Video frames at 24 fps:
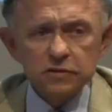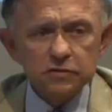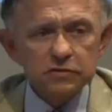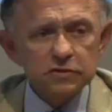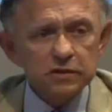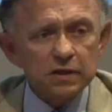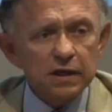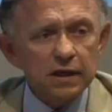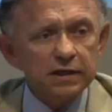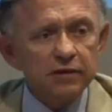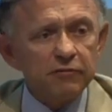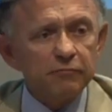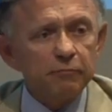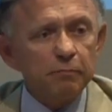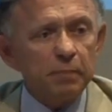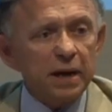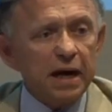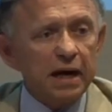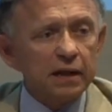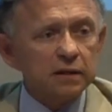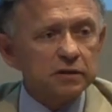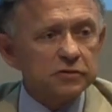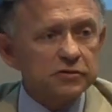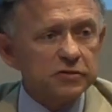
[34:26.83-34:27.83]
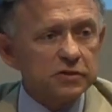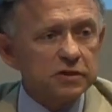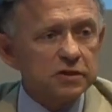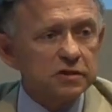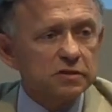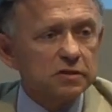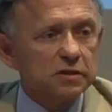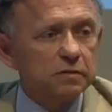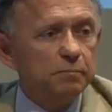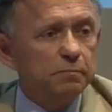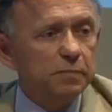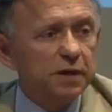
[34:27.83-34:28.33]
It's kind of
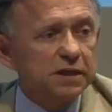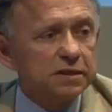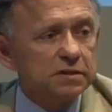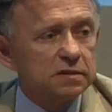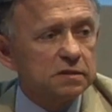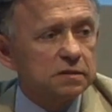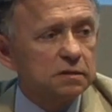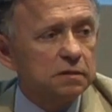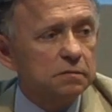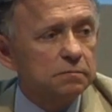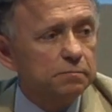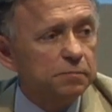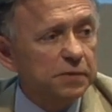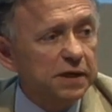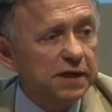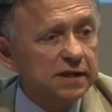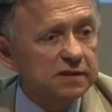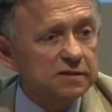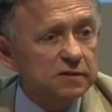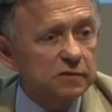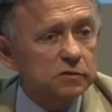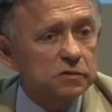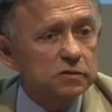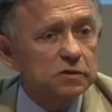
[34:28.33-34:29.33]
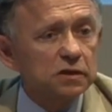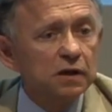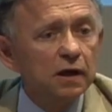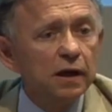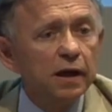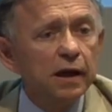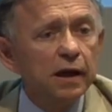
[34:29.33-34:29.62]
policies and bits and pieces.